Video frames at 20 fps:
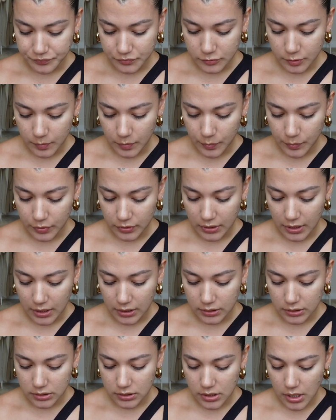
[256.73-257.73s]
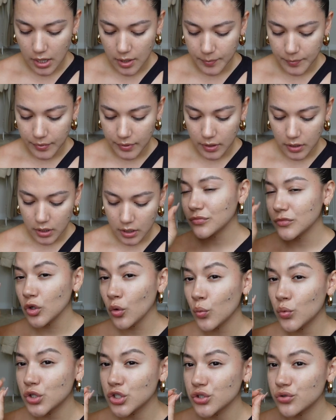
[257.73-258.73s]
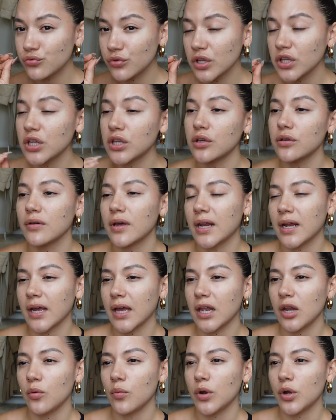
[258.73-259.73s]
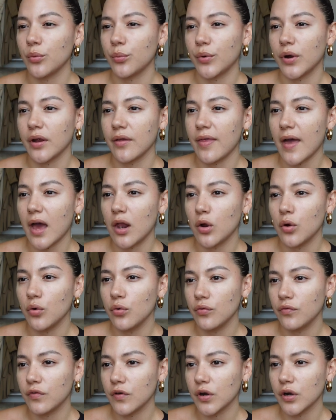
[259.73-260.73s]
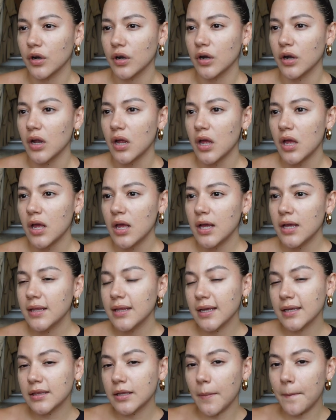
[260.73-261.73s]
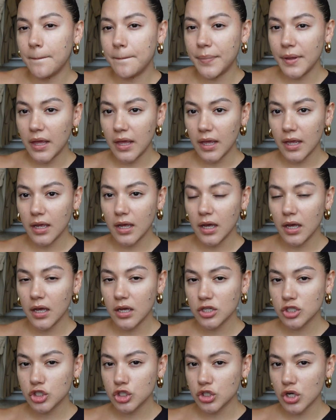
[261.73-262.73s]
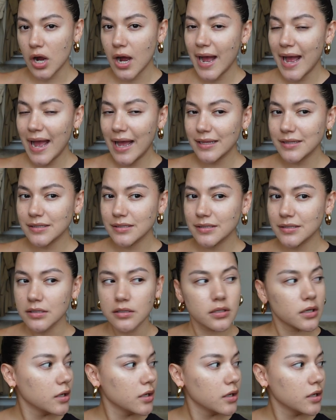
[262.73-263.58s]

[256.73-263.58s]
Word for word: Let me put that at the top, which is really cute. And I kind of want to wear that over like the big straw hats